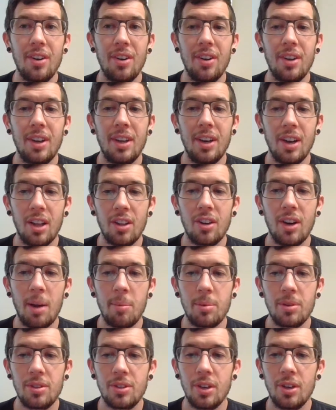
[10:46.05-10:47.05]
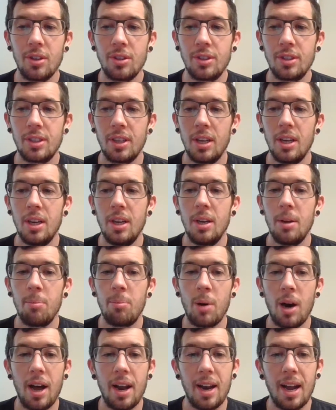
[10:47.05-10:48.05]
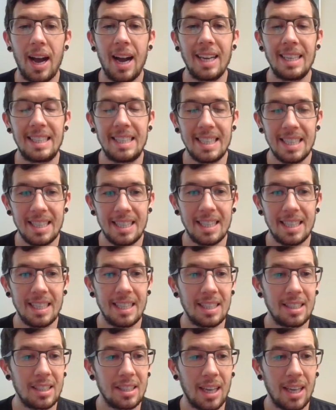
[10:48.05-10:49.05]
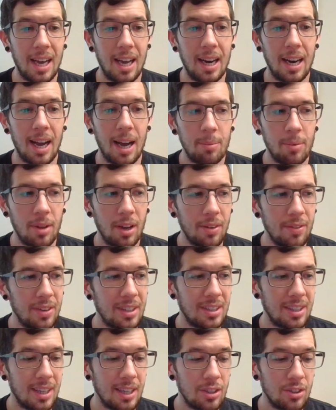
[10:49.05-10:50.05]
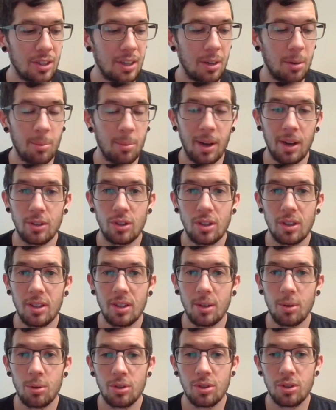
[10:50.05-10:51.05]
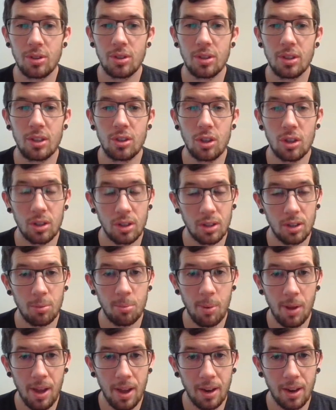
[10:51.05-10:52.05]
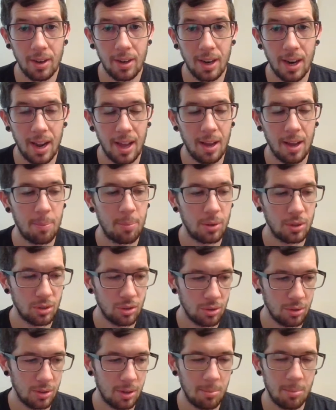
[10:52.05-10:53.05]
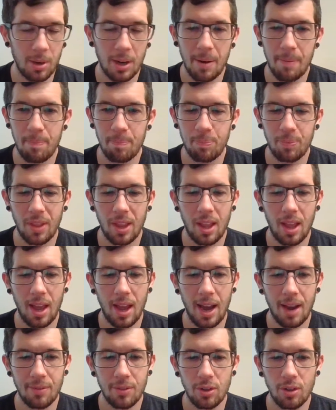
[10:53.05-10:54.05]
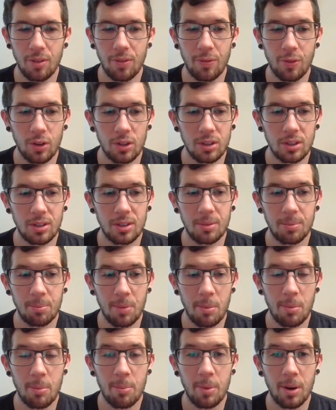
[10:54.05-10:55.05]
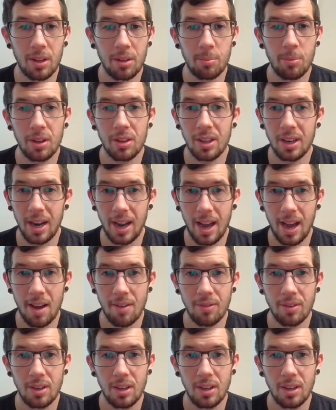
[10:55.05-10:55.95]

episodes, but I did this, and I'm not even exaggerating about it. It took a little bit, and I had to push through it. But after the first maybe month and a half,